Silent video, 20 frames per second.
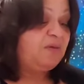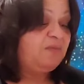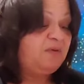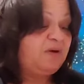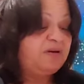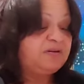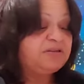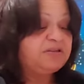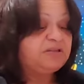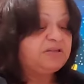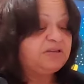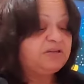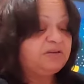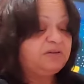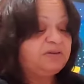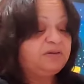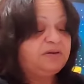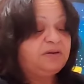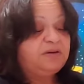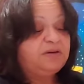got work to
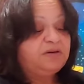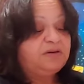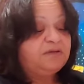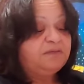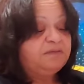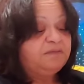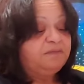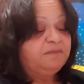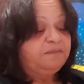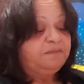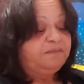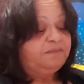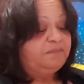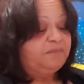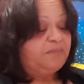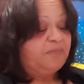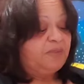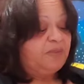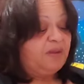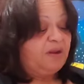do.
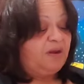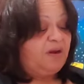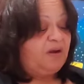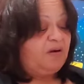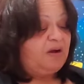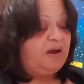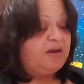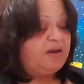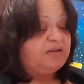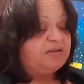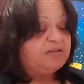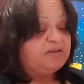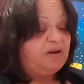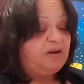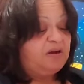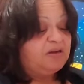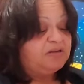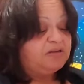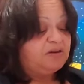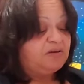All right, so
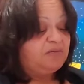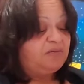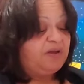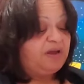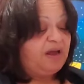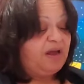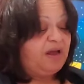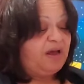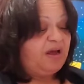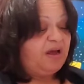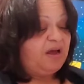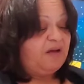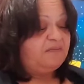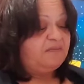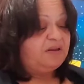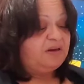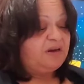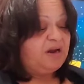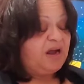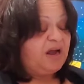also we
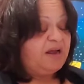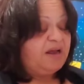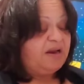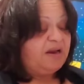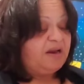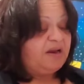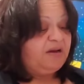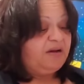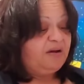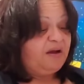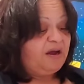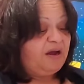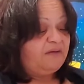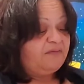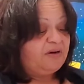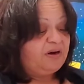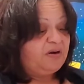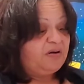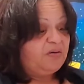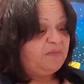have the light here,
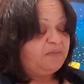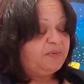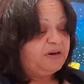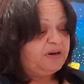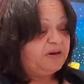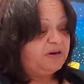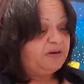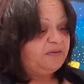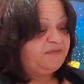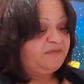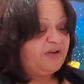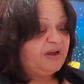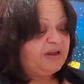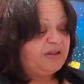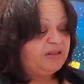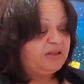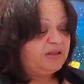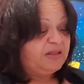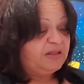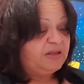having hope and
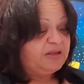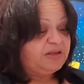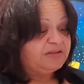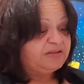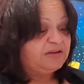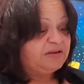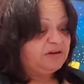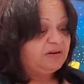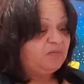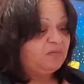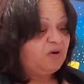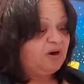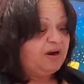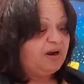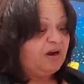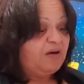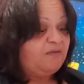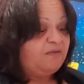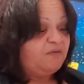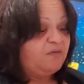faith that things are going to
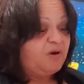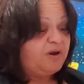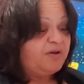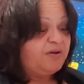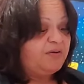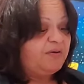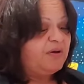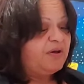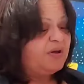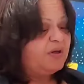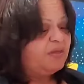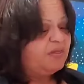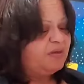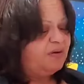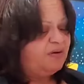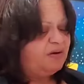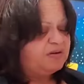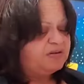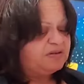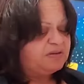work out for you.
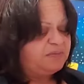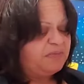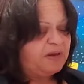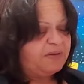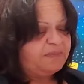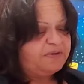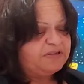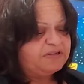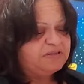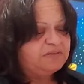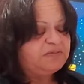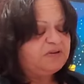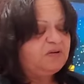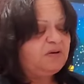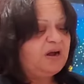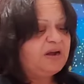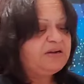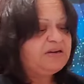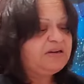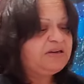There also might be some
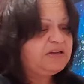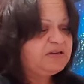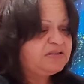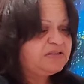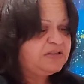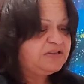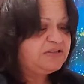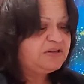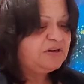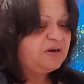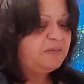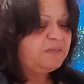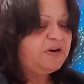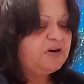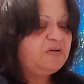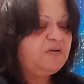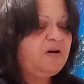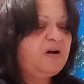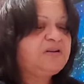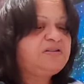new ideas that you're coming
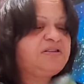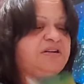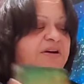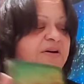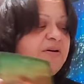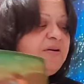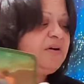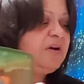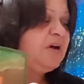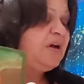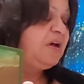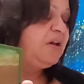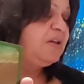across here.